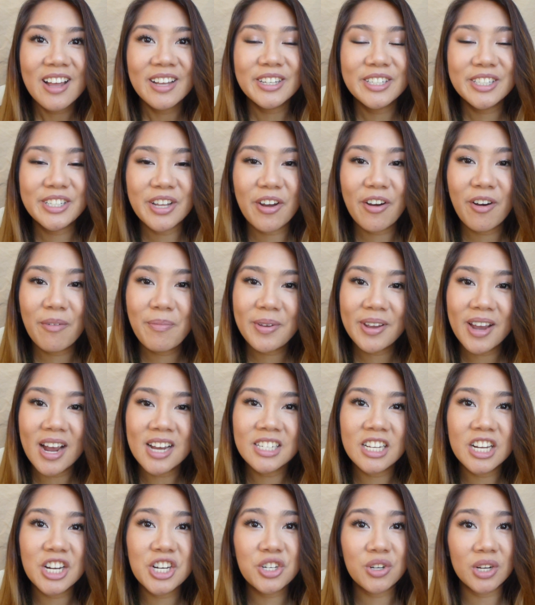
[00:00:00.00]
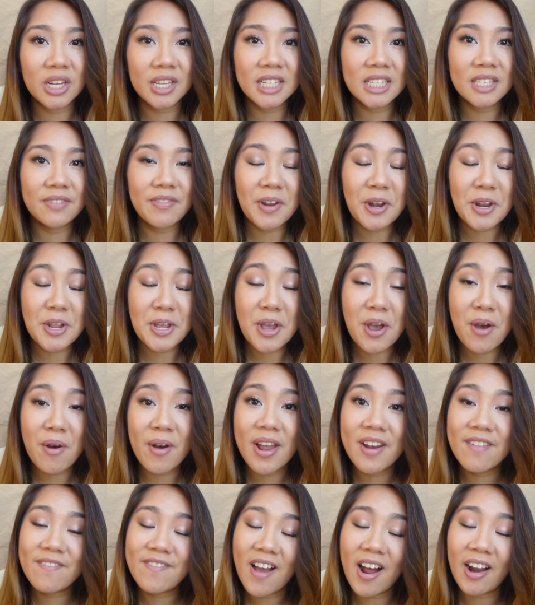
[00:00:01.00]
So I hope you guys enjoyed this video
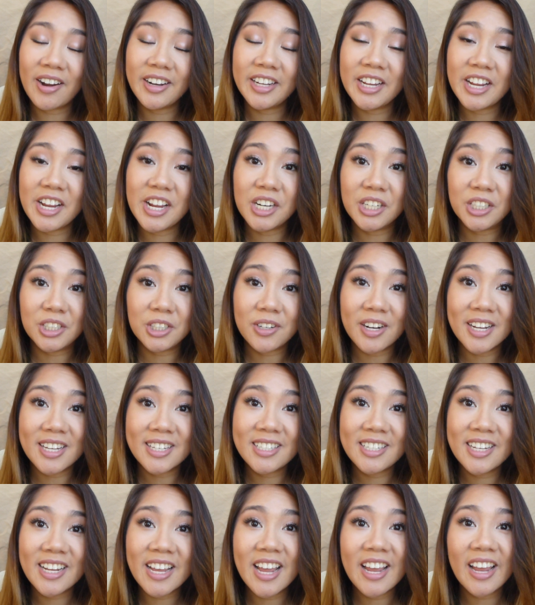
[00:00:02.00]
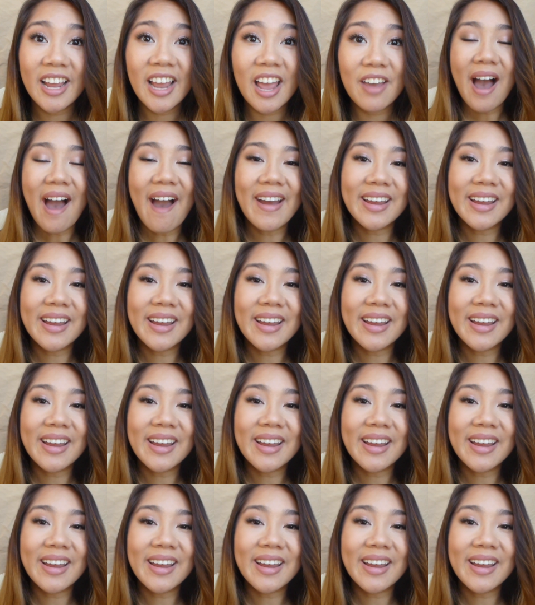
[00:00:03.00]
and found it interesting.